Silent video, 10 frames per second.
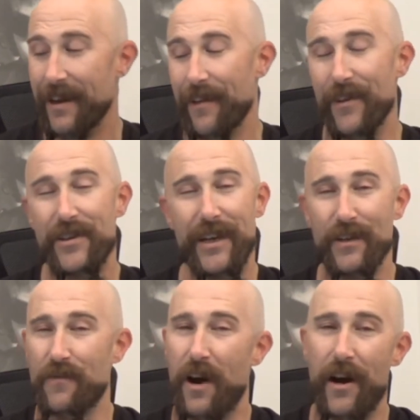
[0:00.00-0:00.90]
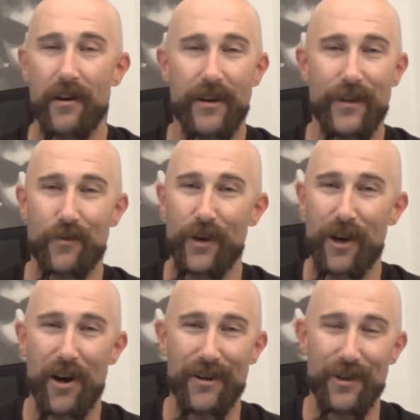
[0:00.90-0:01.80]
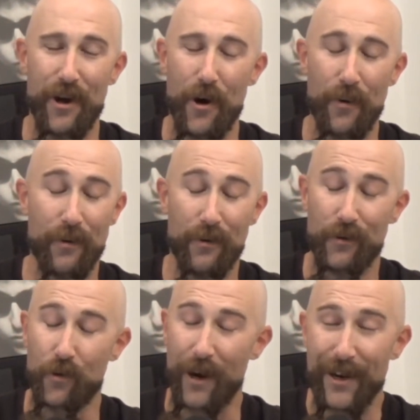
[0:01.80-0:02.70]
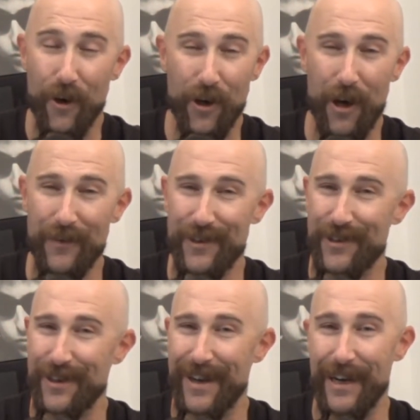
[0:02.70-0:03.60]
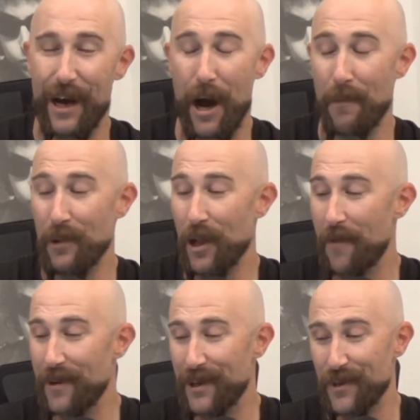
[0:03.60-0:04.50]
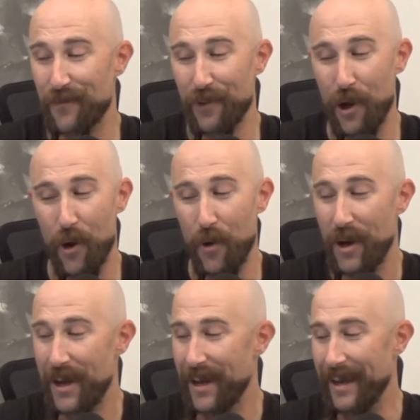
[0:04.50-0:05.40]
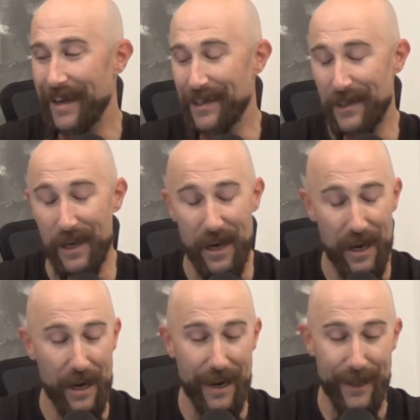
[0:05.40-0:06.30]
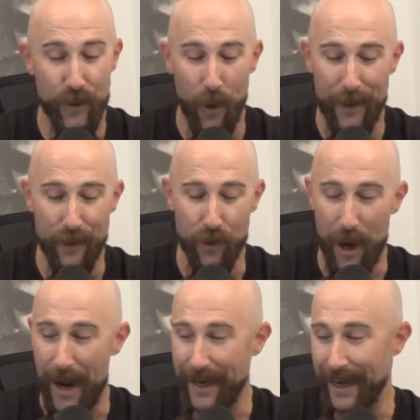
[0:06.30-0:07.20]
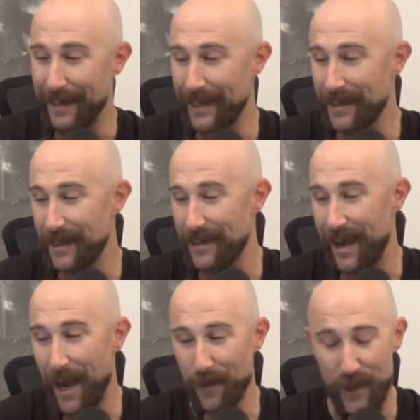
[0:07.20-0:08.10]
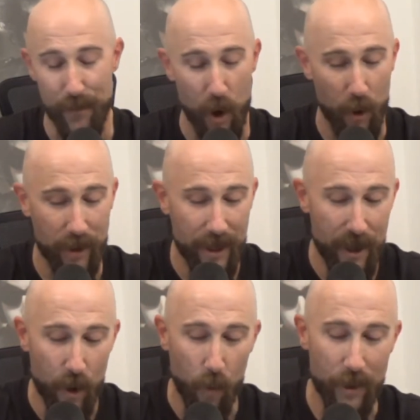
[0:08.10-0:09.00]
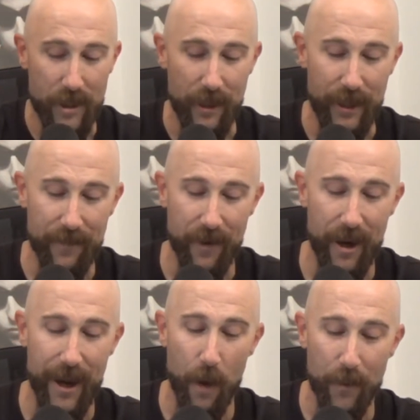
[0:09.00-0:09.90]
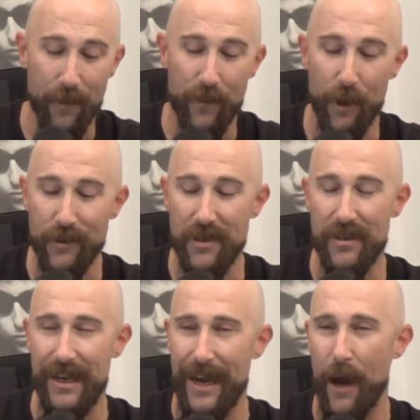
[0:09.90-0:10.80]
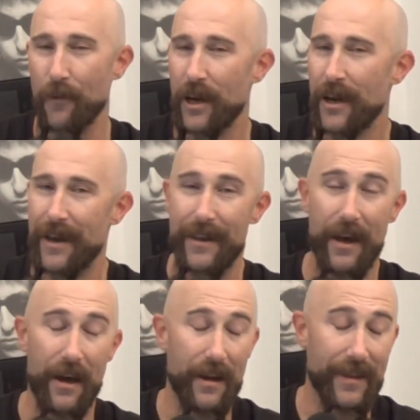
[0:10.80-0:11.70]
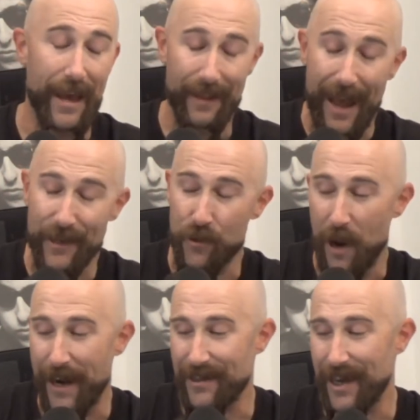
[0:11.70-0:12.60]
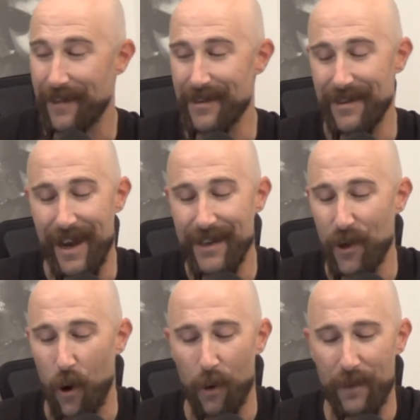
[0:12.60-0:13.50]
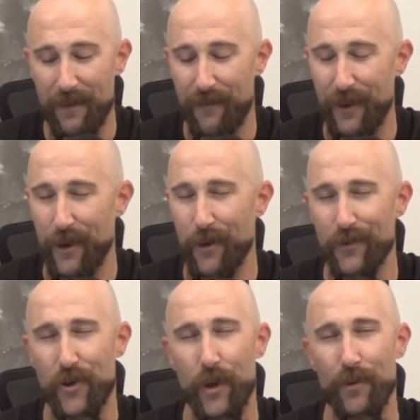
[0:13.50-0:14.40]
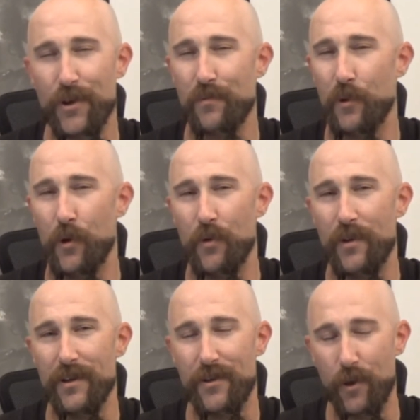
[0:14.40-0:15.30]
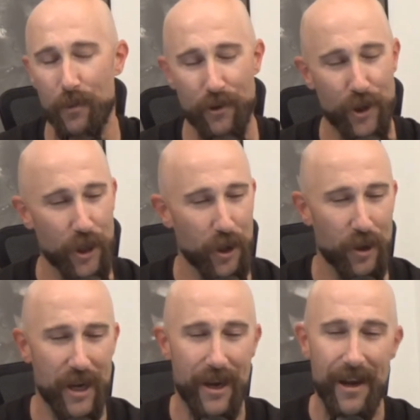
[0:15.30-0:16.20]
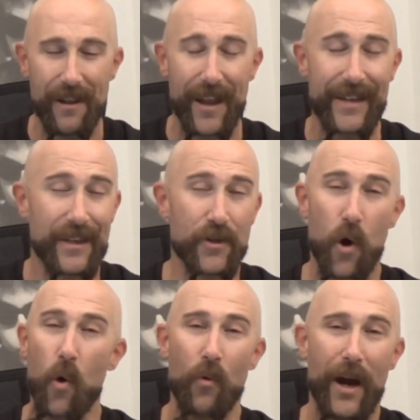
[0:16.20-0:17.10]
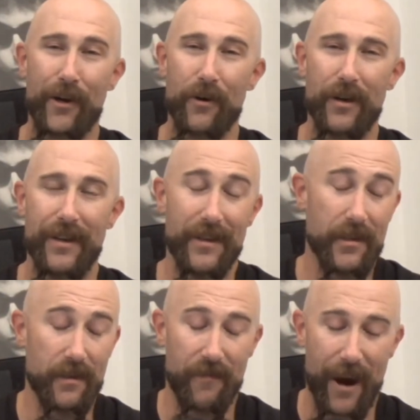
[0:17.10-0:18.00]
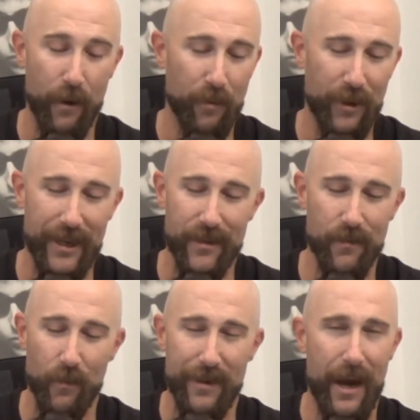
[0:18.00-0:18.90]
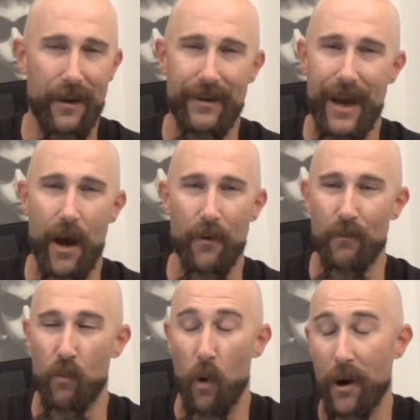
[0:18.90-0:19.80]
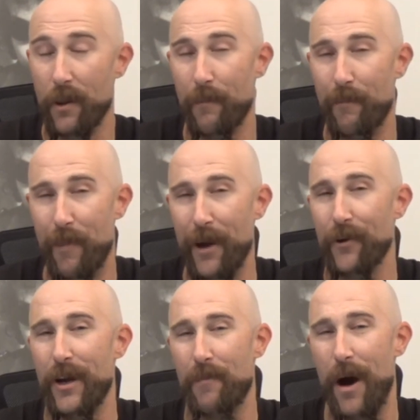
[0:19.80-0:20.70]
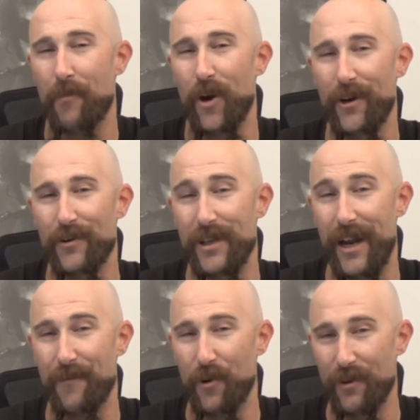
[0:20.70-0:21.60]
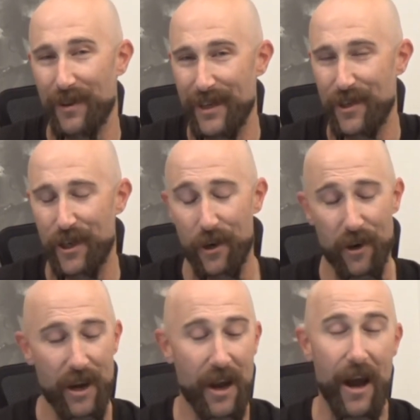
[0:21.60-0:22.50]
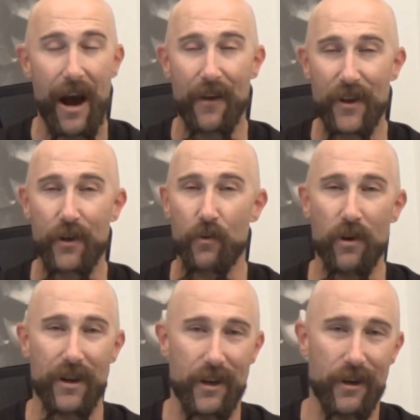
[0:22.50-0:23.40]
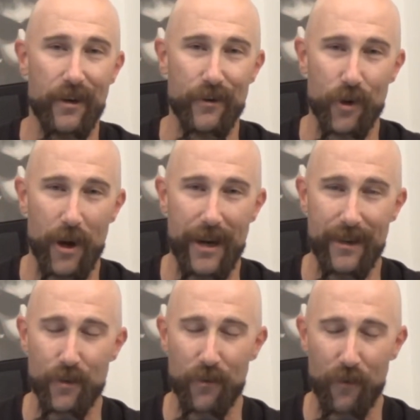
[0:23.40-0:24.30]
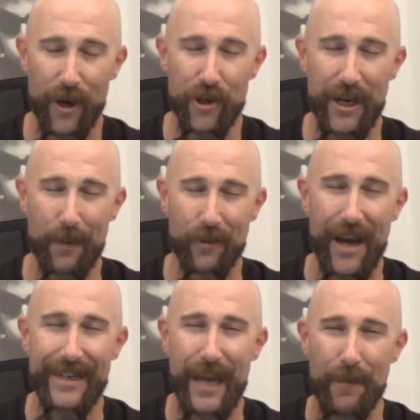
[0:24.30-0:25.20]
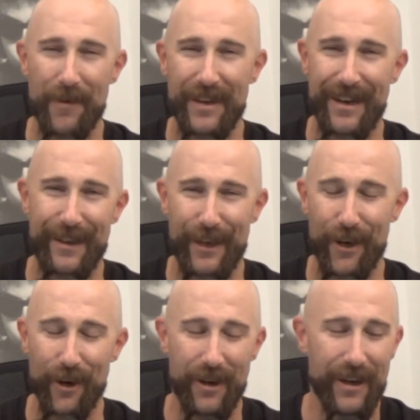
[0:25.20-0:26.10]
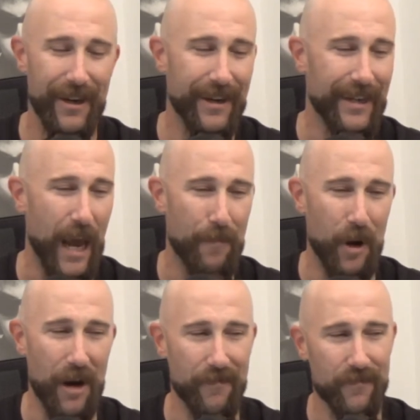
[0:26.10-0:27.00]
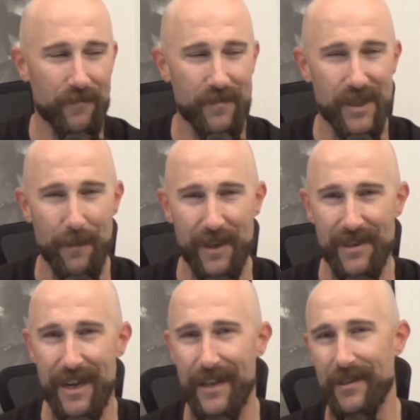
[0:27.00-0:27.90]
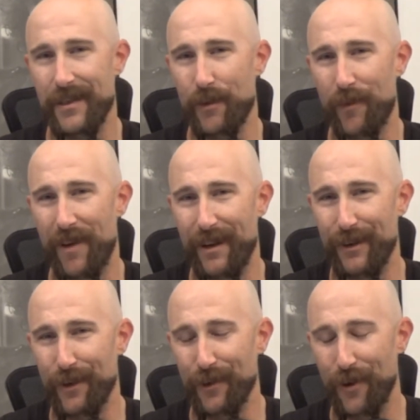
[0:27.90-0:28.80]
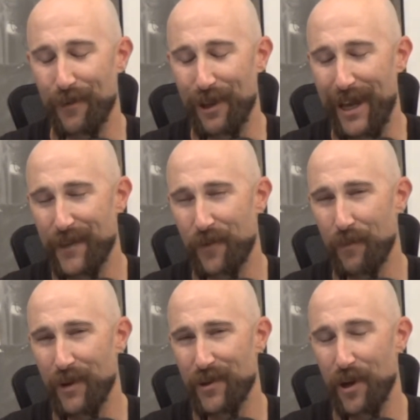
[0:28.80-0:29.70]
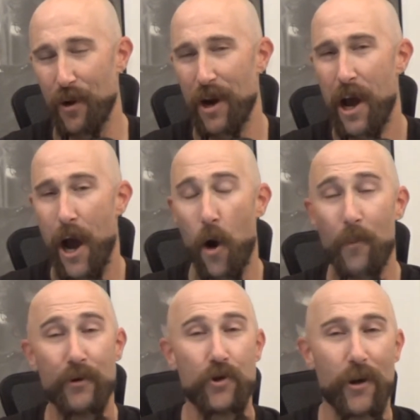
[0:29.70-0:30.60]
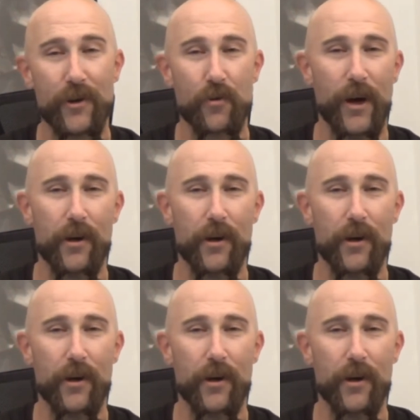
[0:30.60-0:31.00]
This thing is fire. It's Rick on his own. Great hook on this thing. I'm loving his flow. It's quite the track. And it leads into Hella Smoke, Wiz Khalifa helping him close this thing out. That last track, it's got this nice R&B feel, super smooth, super chill. Like this whole record. This is a vinyl please, without a doubt. One of the better hip-hop records that I've heard this year. I think you're really going to enjoy it. It's refreshing. I'm glad it came at the end of the year. Cap off some of this nonsense that we've had to deal with over the last few months. So I hope you enjoyed this record.